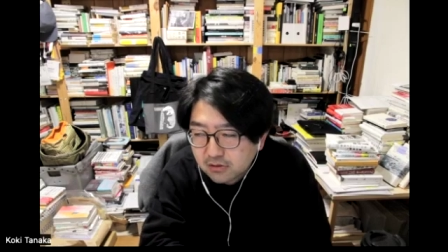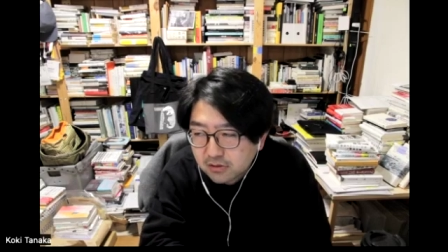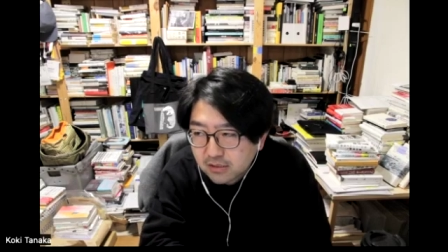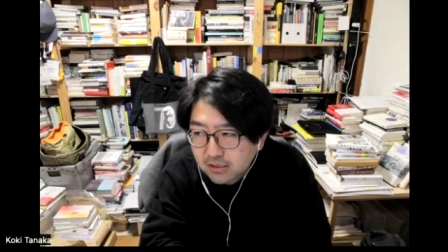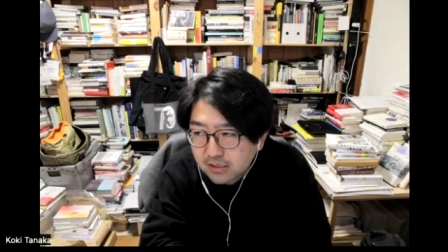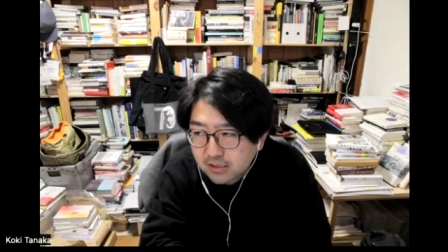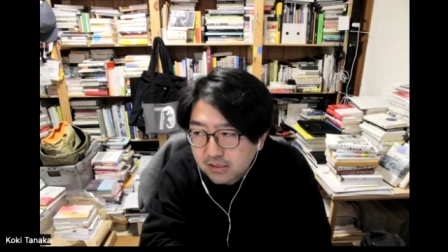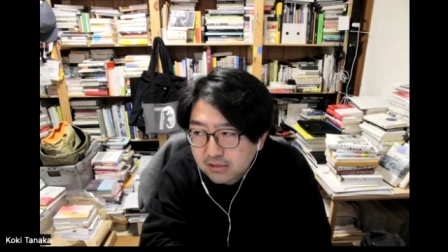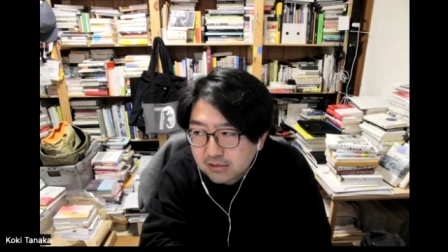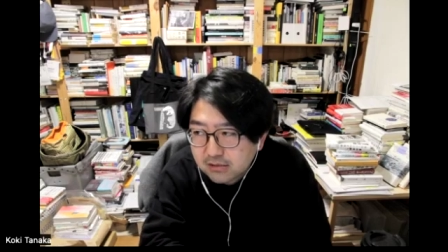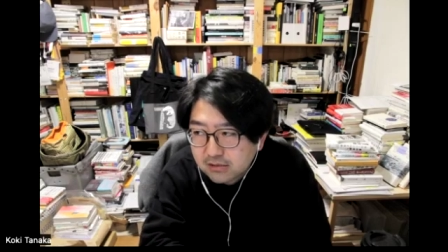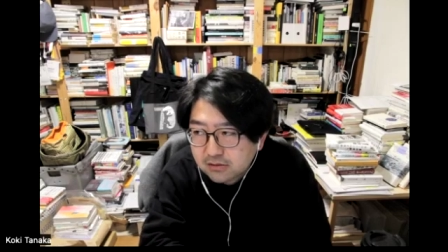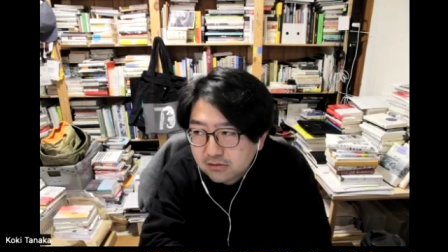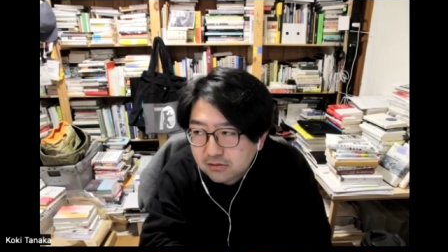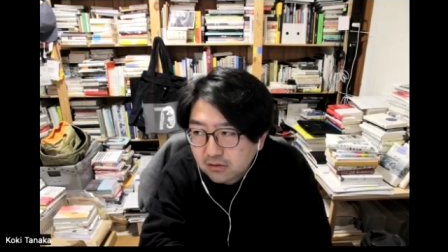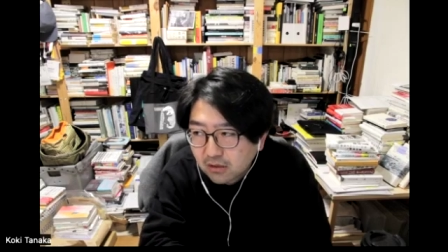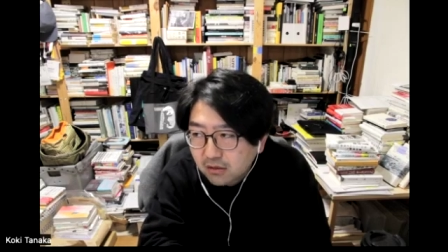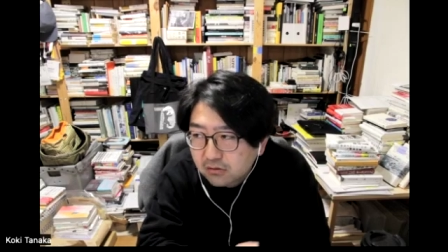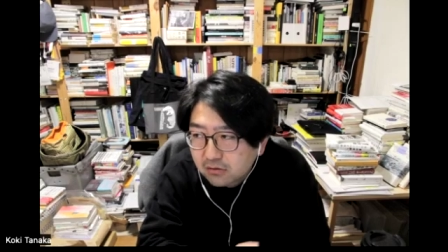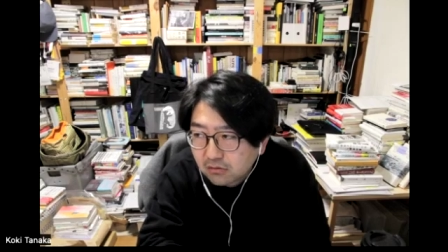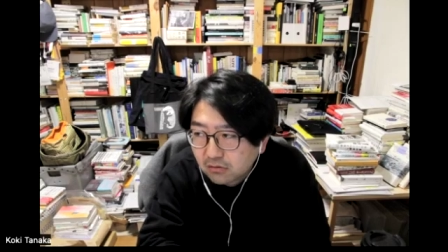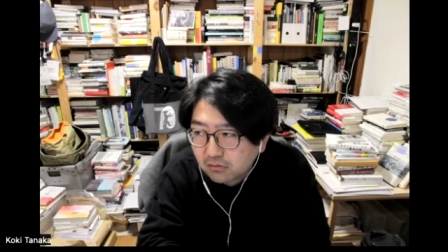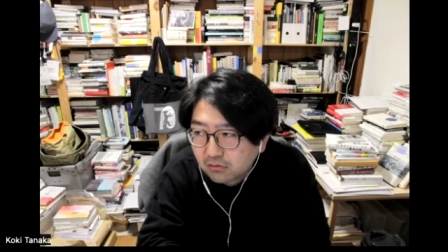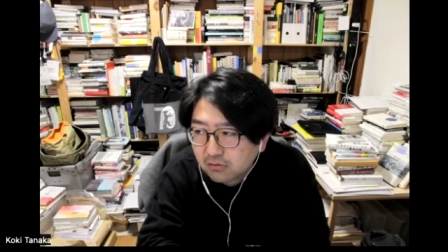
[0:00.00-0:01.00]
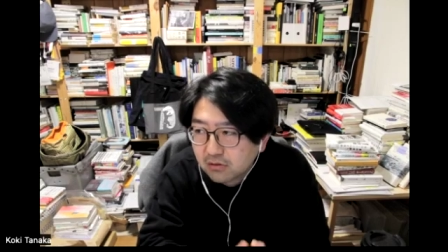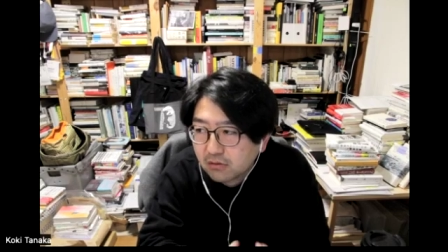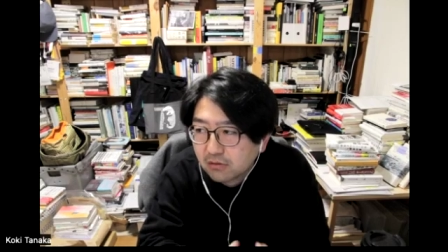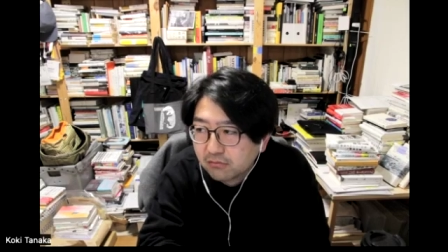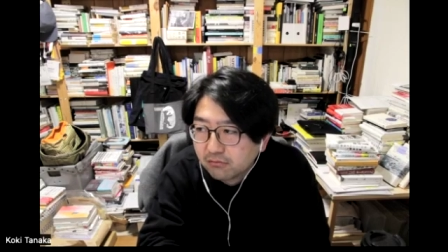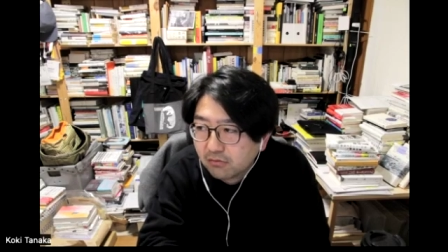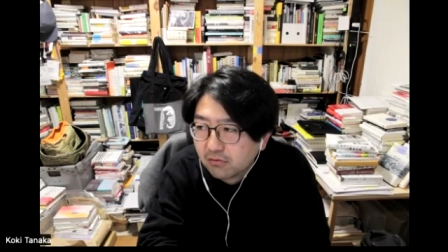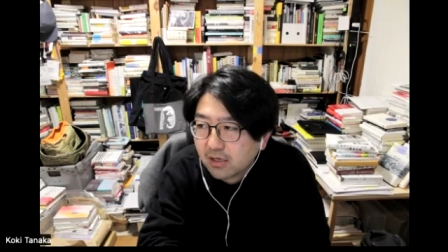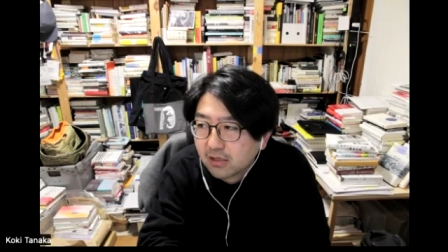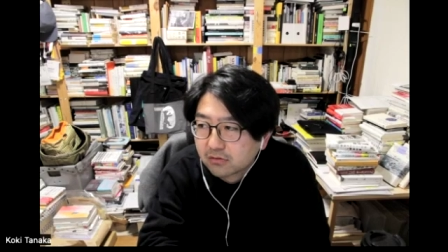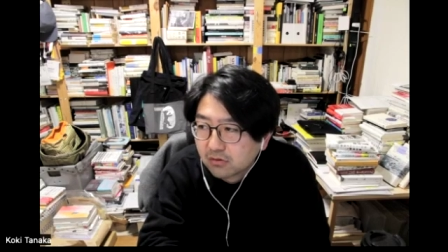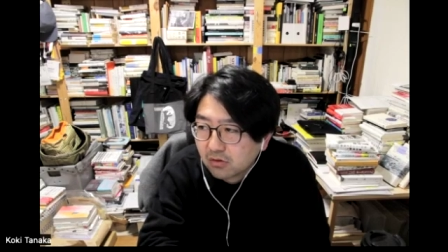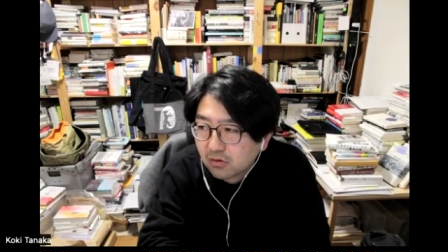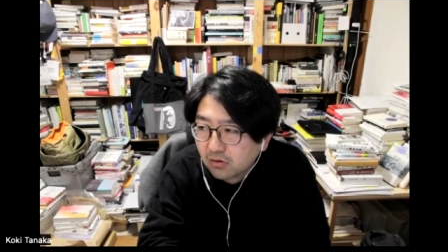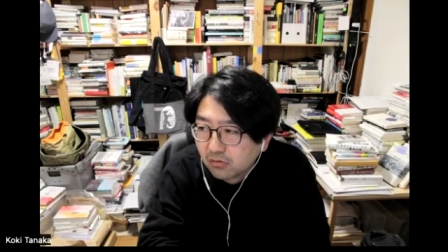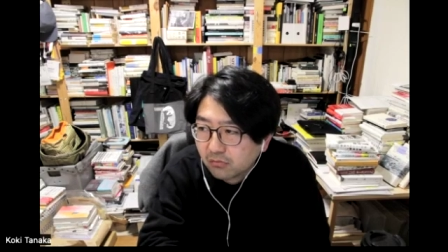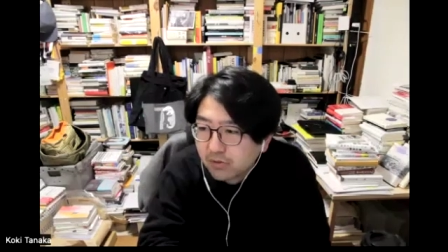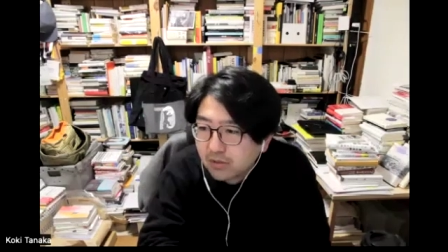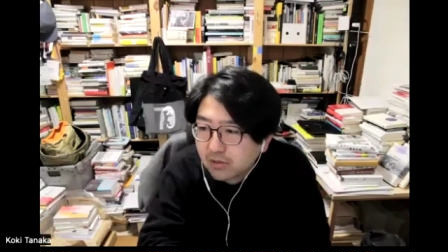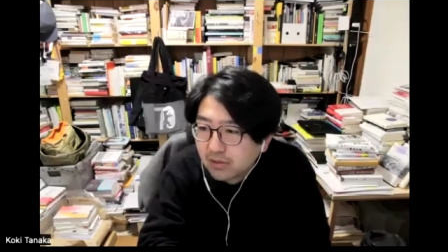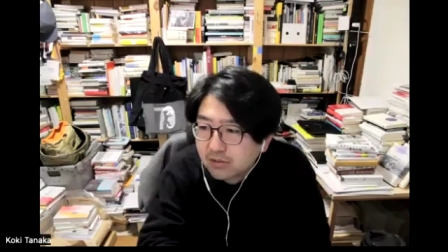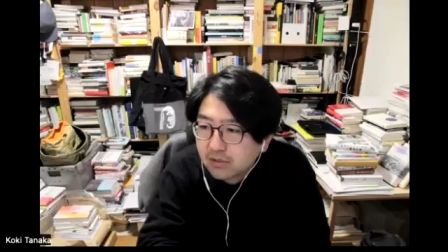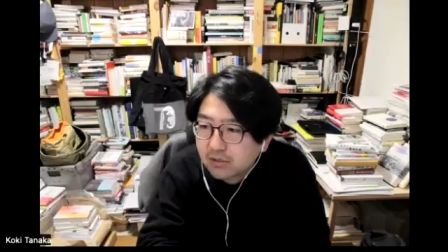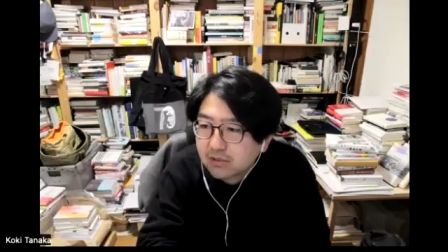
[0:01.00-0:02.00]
is not only for art community,